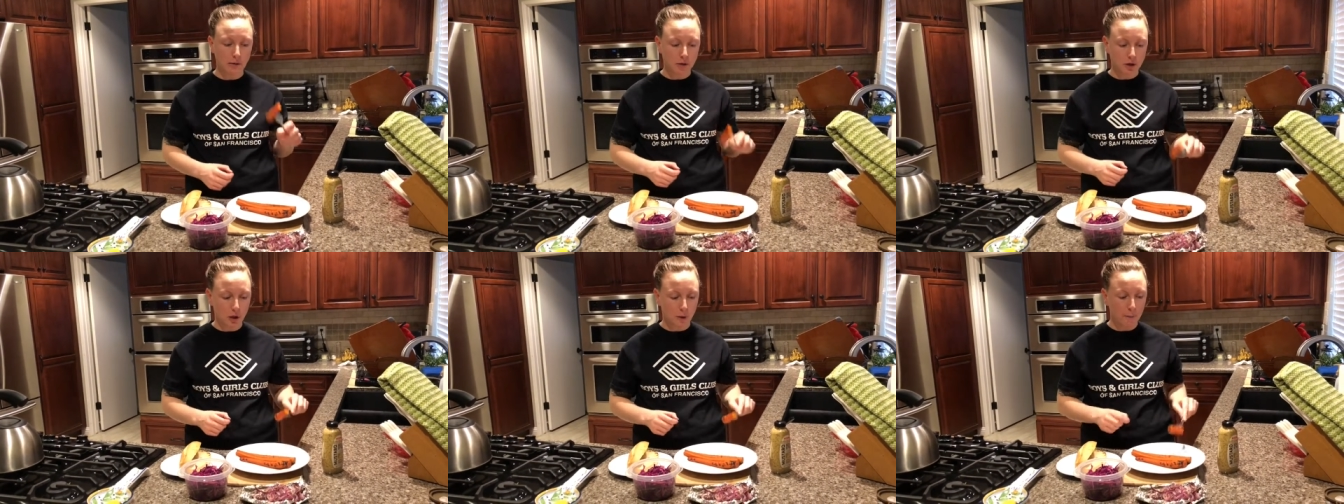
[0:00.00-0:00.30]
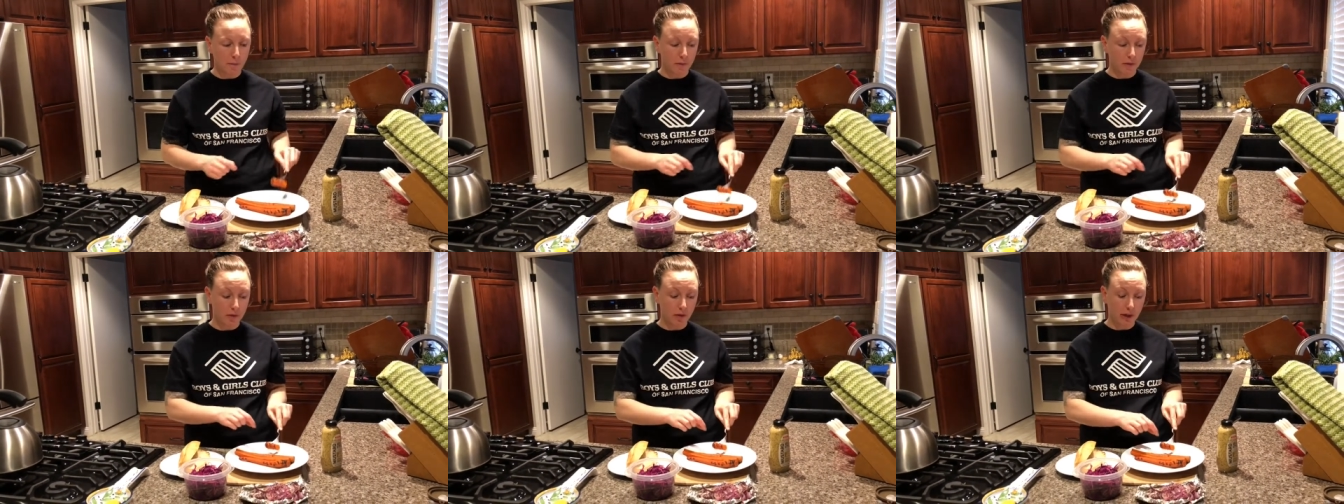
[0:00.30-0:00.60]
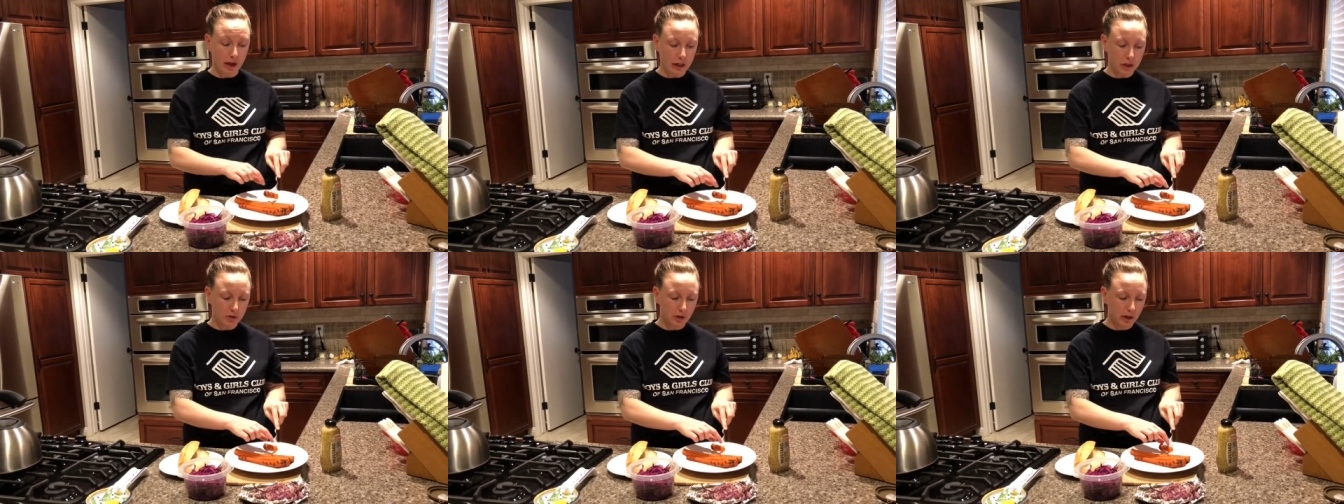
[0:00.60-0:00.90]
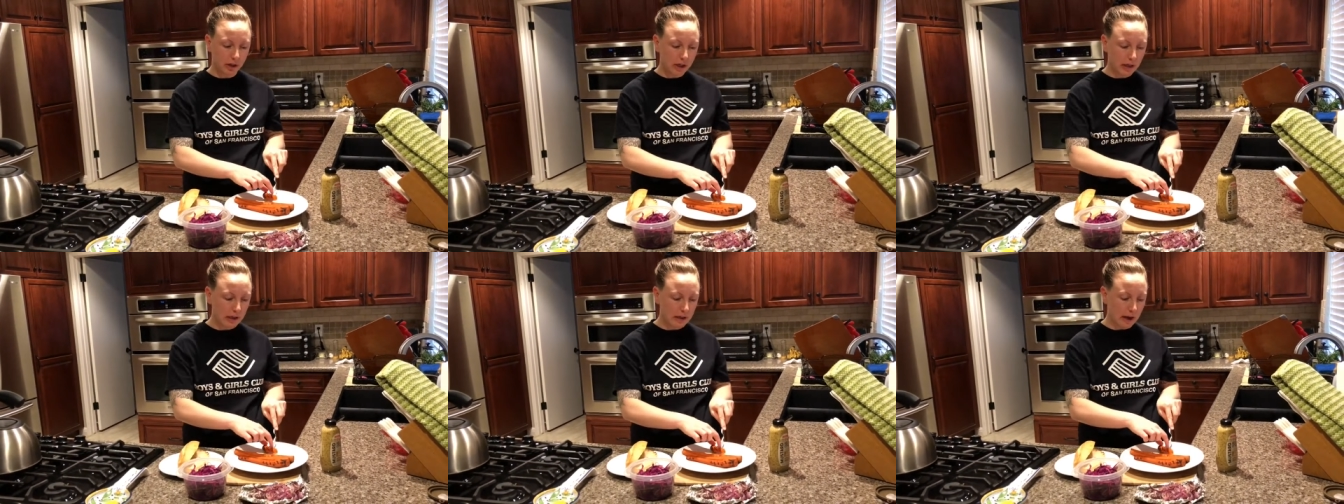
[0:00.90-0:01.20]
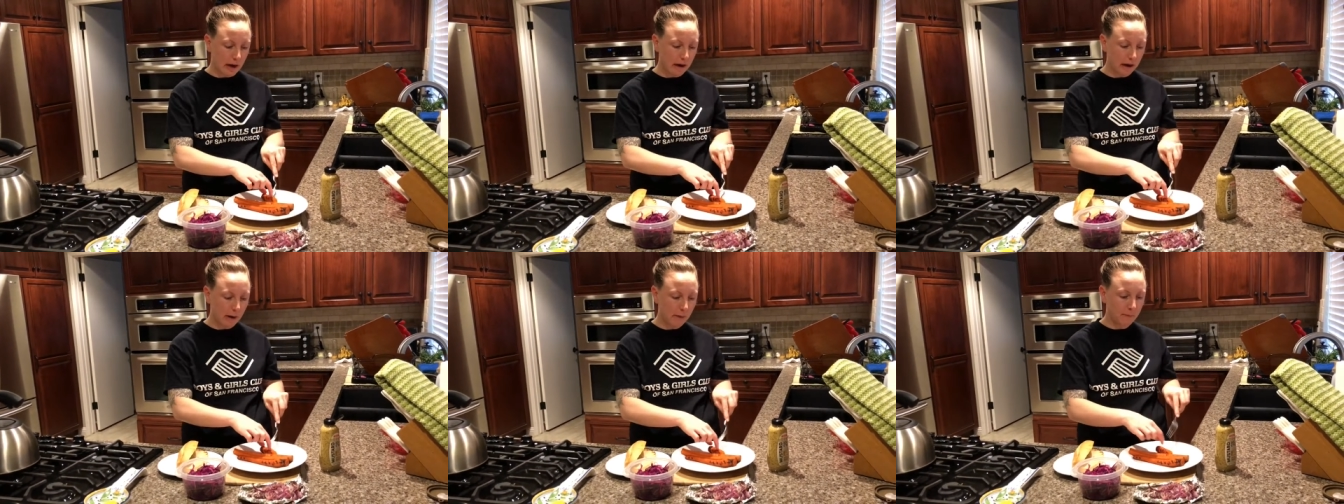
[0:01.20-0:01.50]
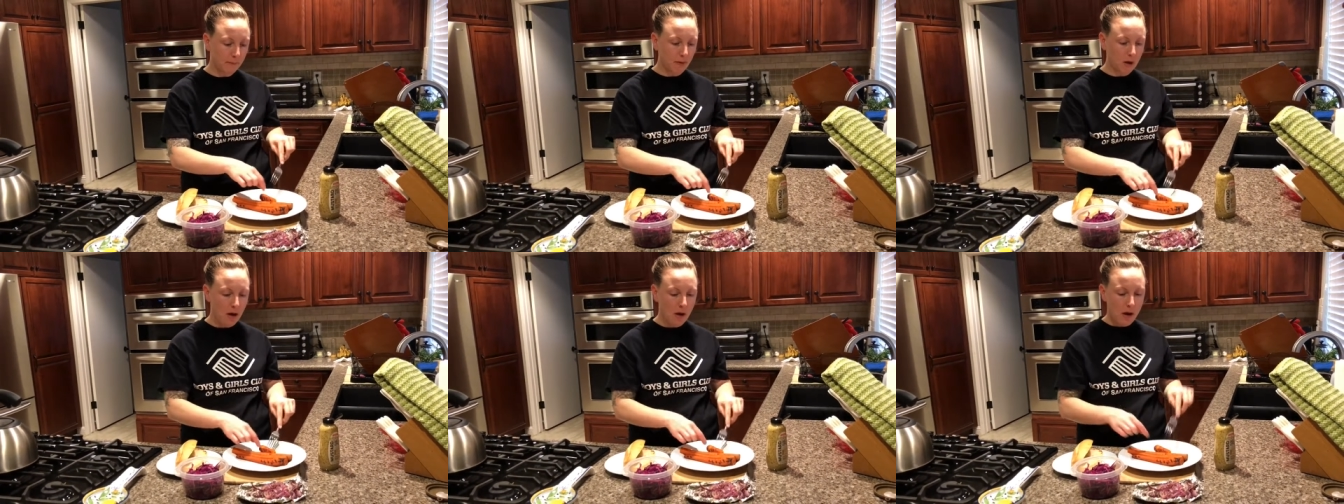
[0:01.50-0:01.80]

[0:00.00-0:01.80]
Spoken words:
So that's really exciting.